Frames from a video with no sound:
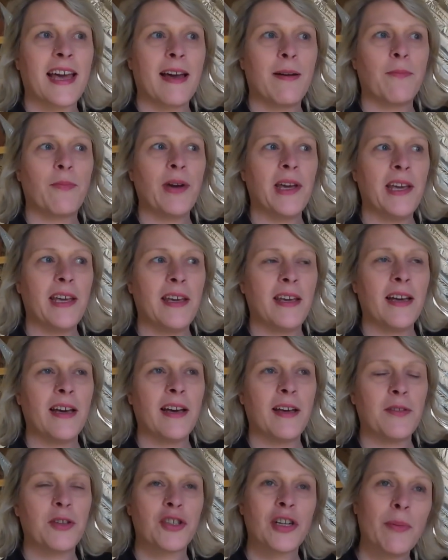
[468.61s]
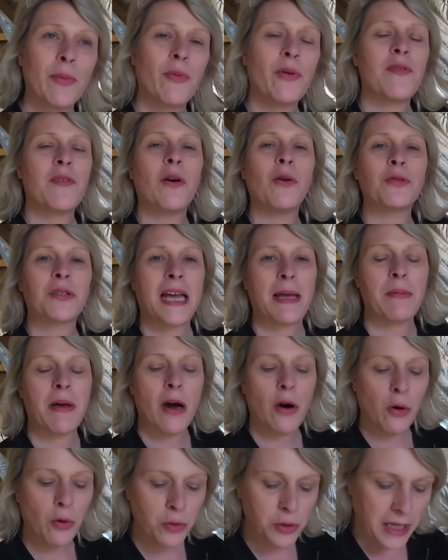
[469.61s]
And the trouble with
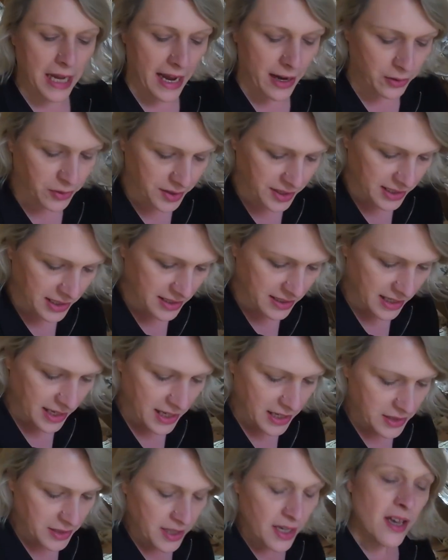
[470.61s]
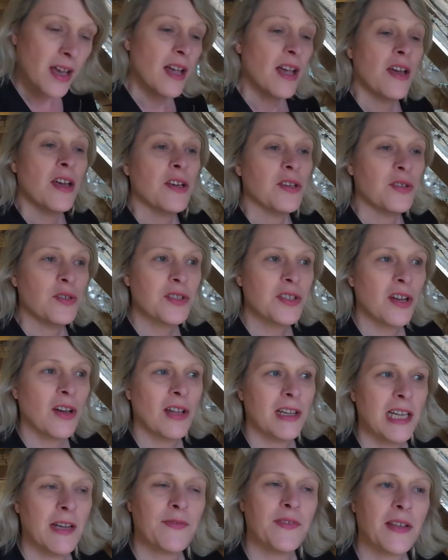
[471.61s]
old houses is you
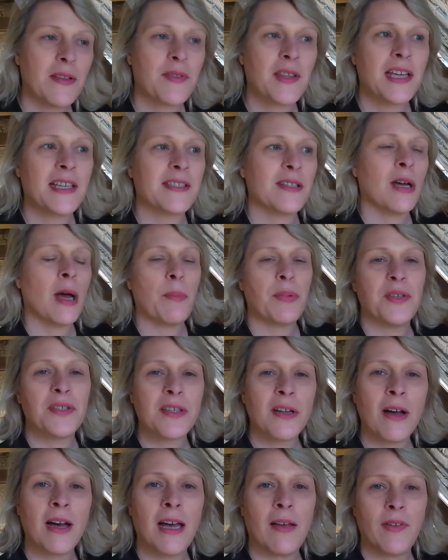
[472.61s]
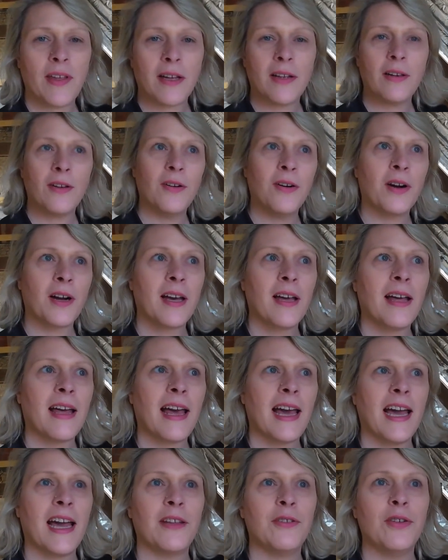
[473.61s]
start lifting things up, you start having a look,
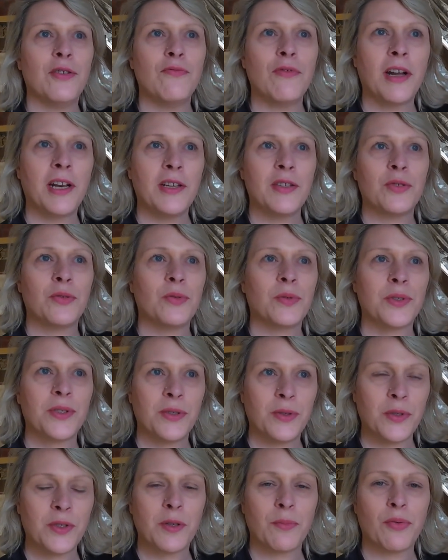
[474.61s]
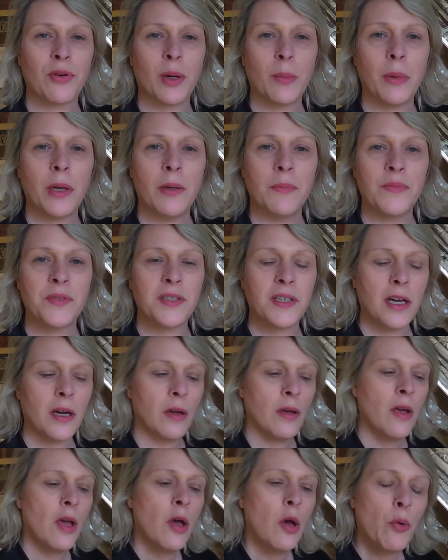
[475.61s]
and you run into all sorts of problems.
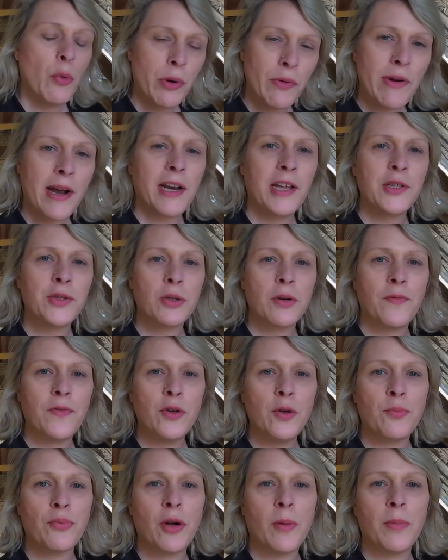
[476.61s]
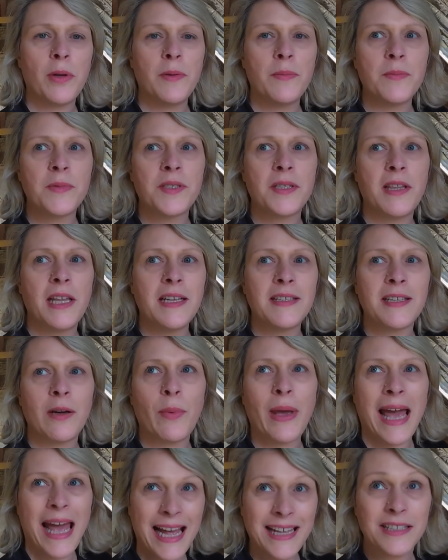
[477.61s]
So we ran into a few problems, things that
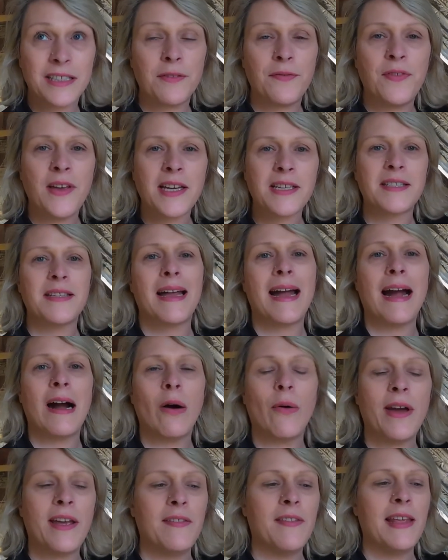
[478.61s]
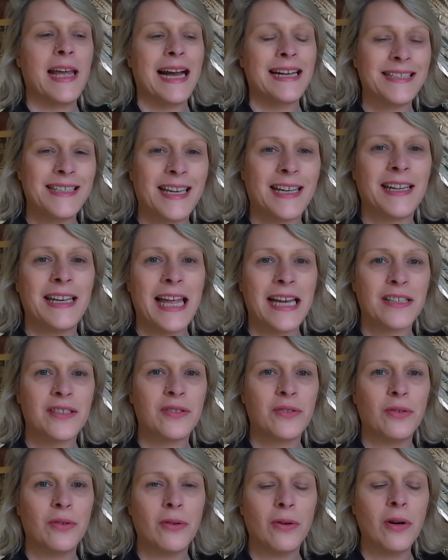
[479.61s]
we had to fix now in the attic next
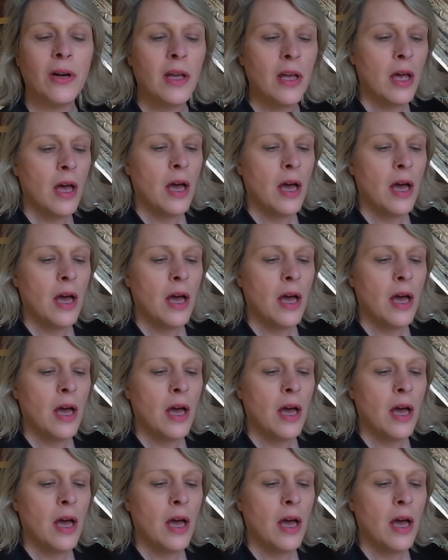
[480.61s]
door.